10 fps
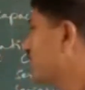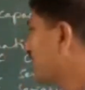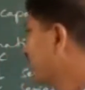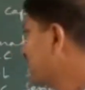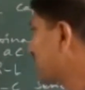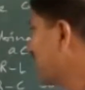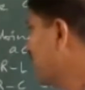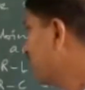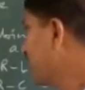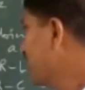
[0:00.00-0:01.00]
So in this
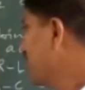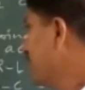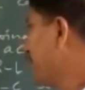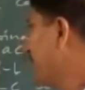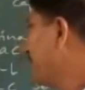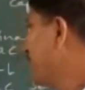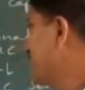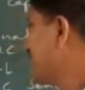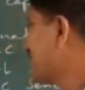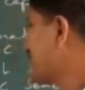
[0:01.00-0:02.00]
graph,
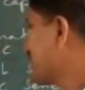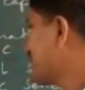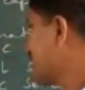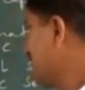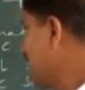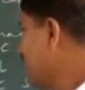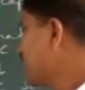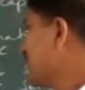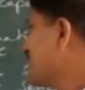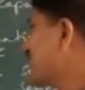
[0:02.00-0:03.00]
maybe when the time
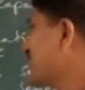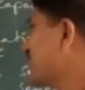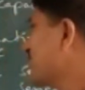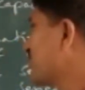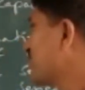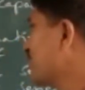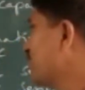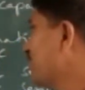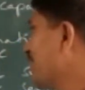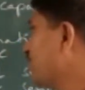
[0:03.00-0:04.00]
is varying
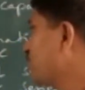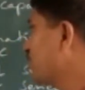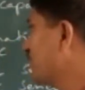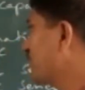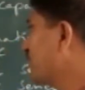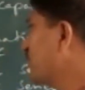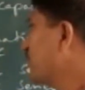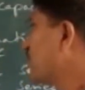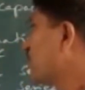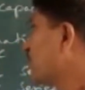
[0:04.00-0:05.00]
continuously, the magnitude of
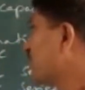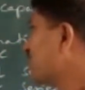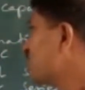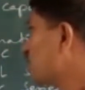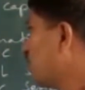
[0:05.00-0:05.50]
voltage